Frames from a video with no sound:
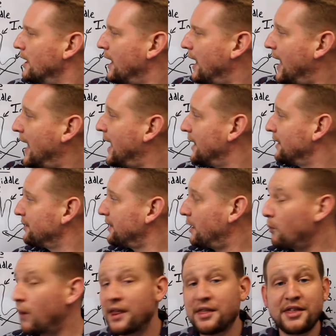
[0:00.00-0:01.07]
And then
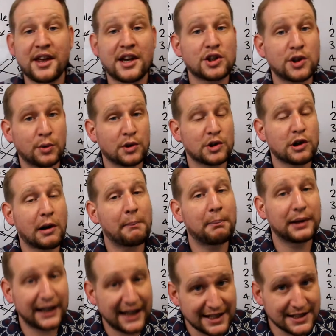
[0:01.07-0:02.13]
when the students
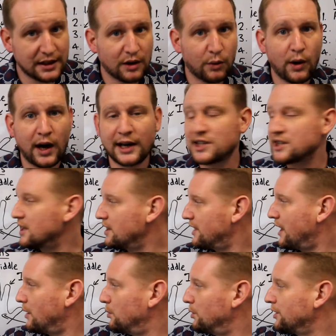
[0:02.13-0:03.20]
completed the worksheet, they
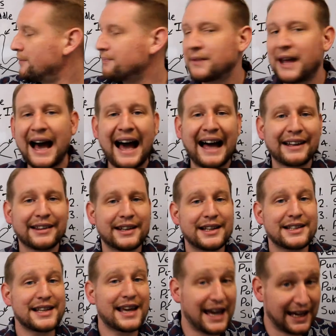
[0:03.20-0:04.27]
would hand it
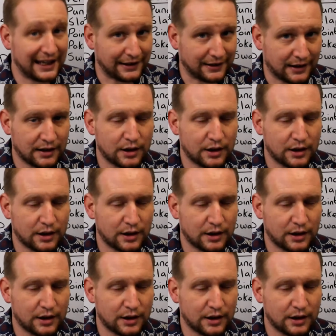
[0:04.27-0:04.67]
in